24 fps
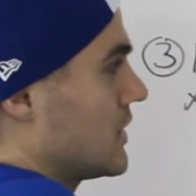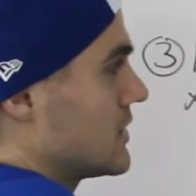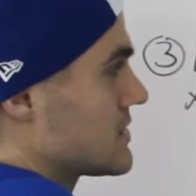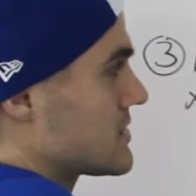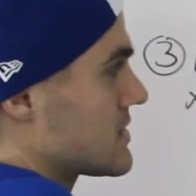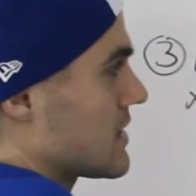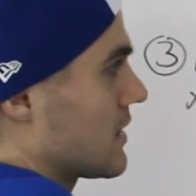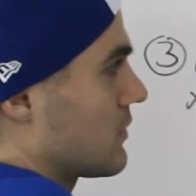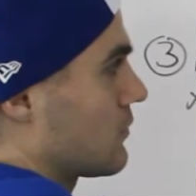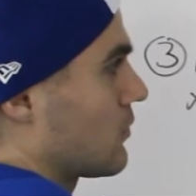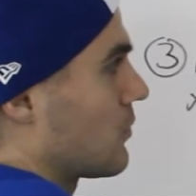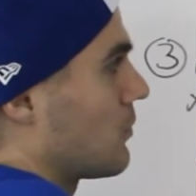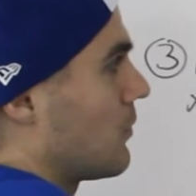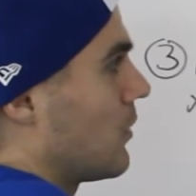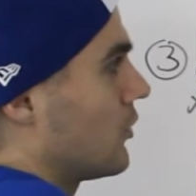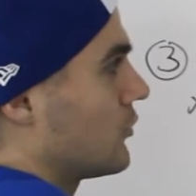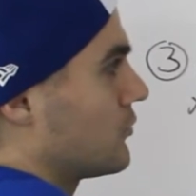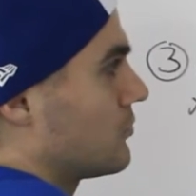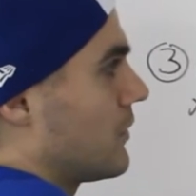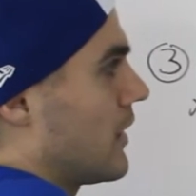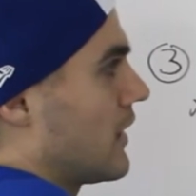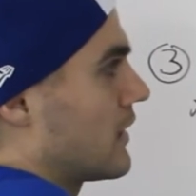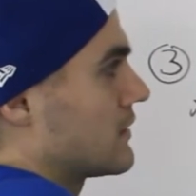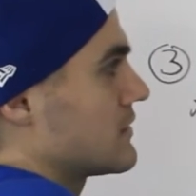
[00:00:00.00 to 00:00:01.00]
it's like we're
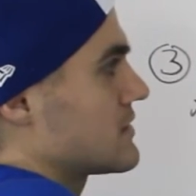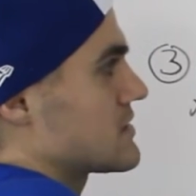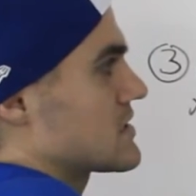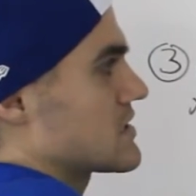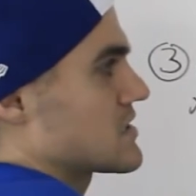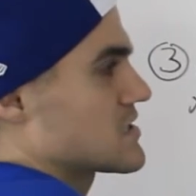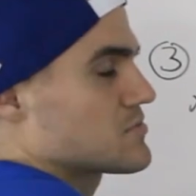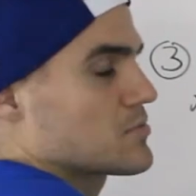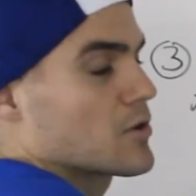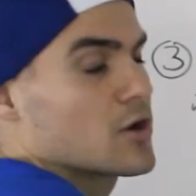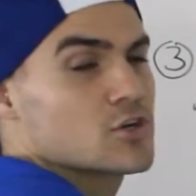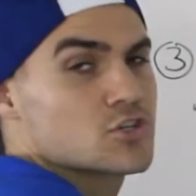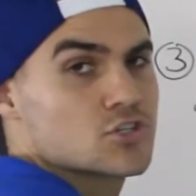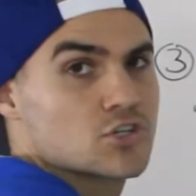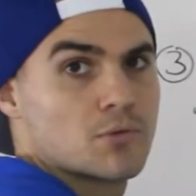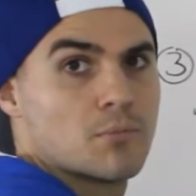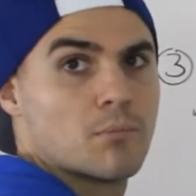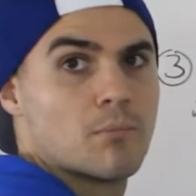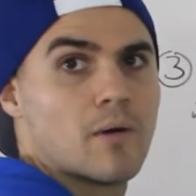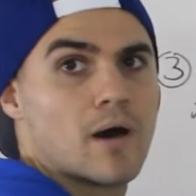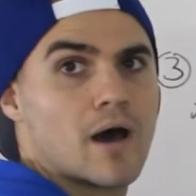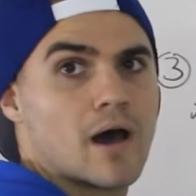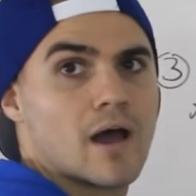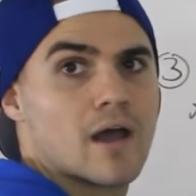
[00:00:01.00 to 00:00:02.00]
multiplying this
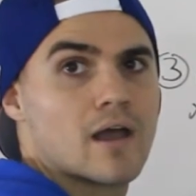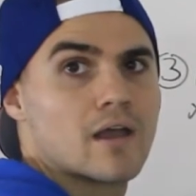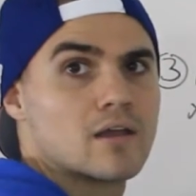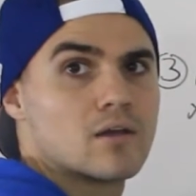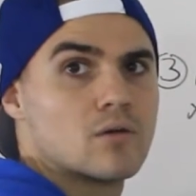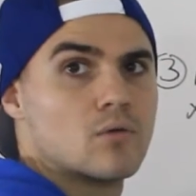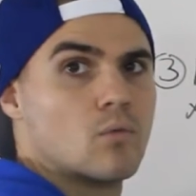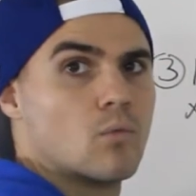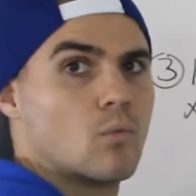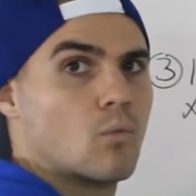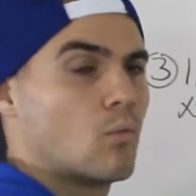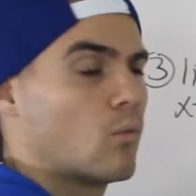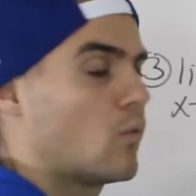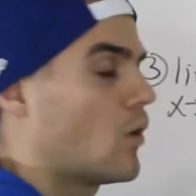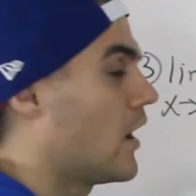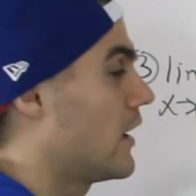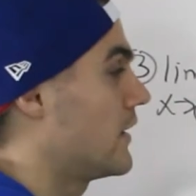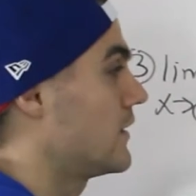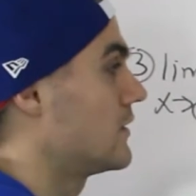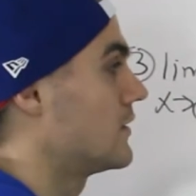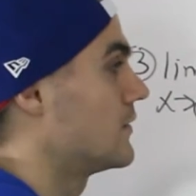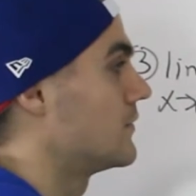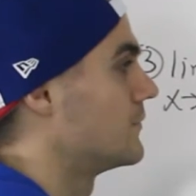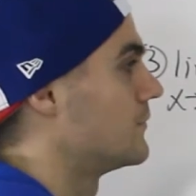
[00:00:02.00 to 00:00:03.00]
expression by
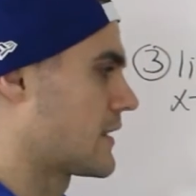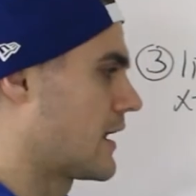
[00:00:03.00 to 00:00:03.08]
1.